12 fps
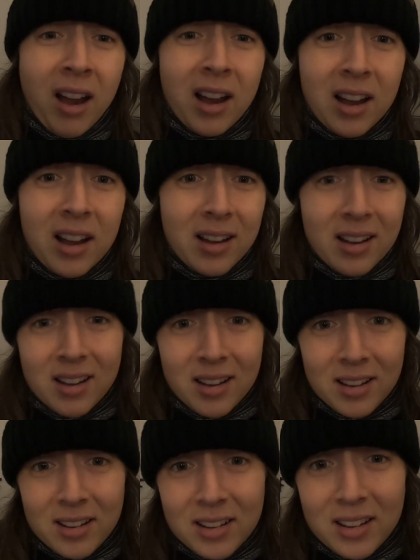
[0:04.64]

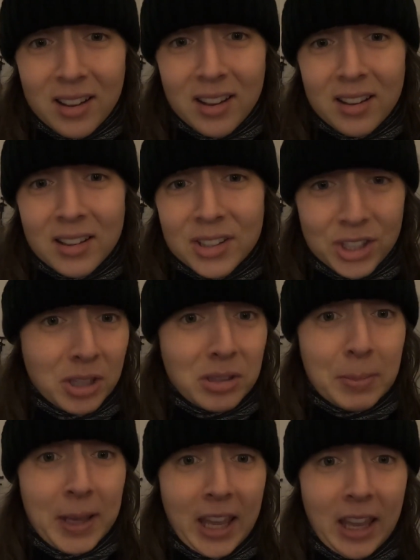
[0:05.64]
Uh,
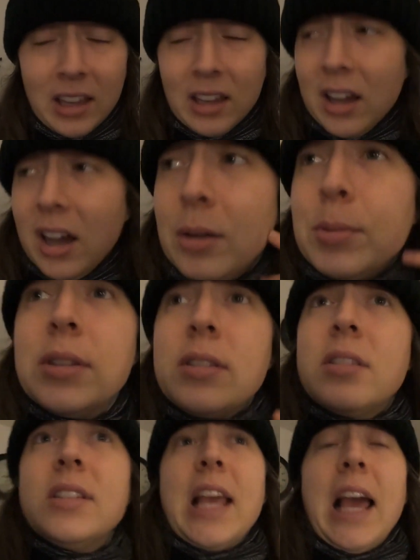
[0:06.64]
excuse me, I
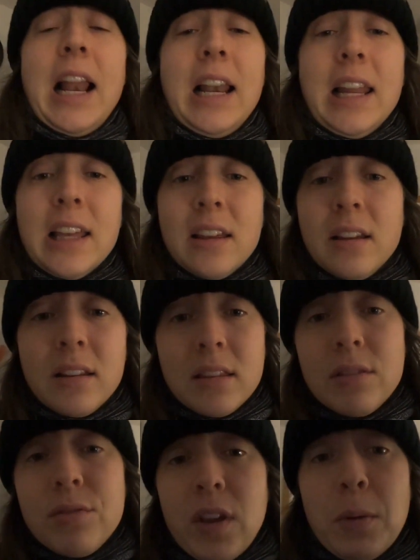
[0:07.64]
was telling
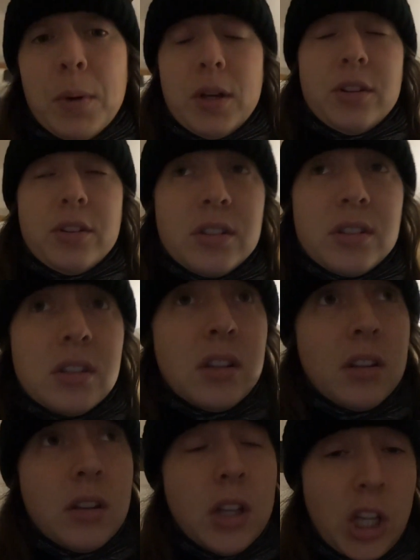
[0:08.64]
the viewers,
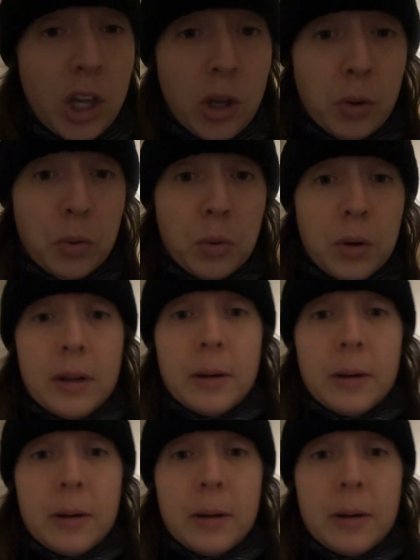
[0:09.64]
you,